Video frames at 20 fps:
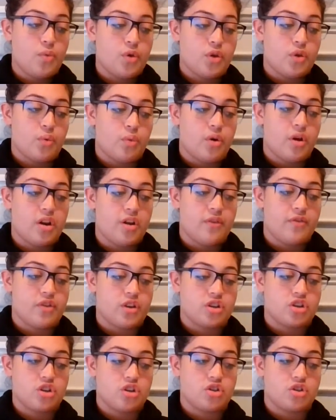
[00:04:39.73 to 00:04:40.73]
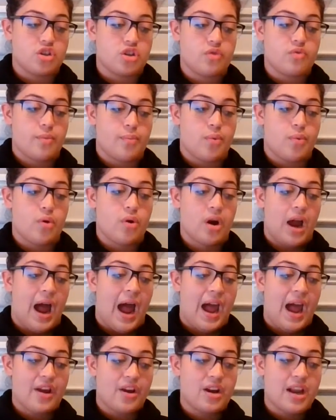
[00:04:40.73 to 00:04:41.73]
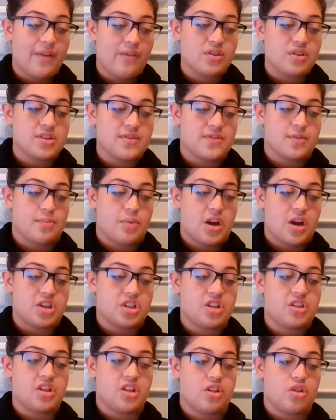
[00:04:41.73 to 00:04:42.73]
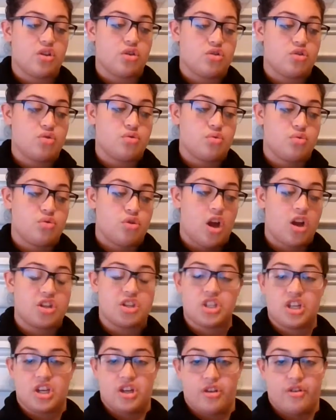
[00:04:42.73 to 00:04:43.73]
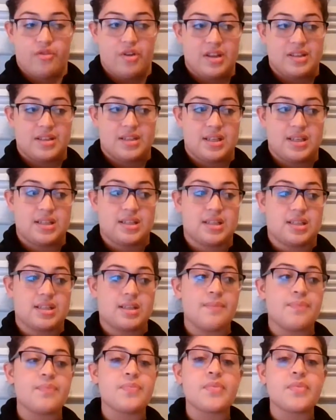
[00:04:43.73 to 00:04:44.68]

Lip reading: with one of their children report higher levels of depression than those who do not share their residence.